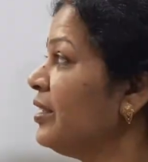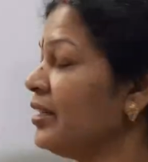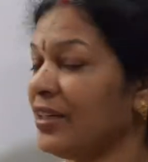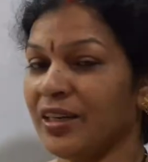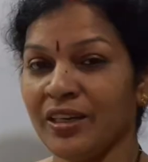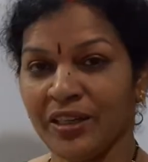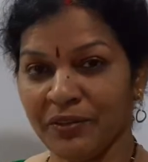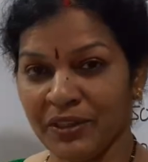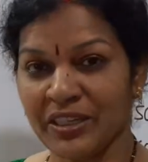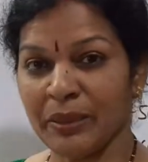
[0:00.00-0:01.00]
Earlier
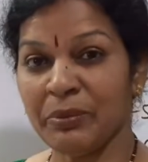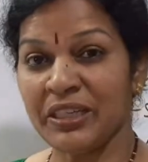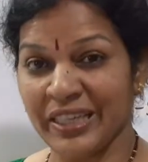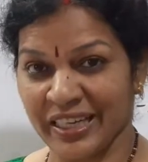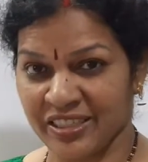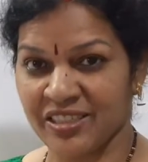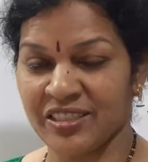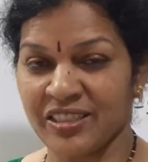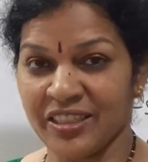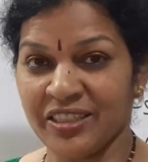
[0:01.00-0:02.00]
we kept
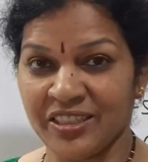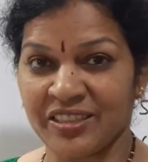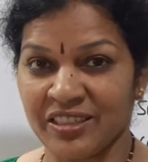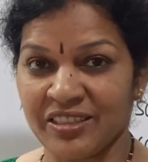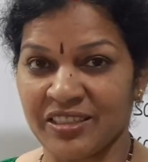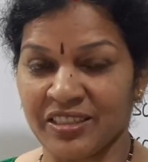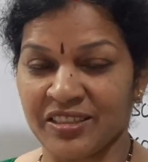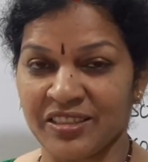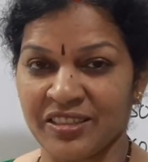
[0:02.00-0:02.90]
x in discrete series.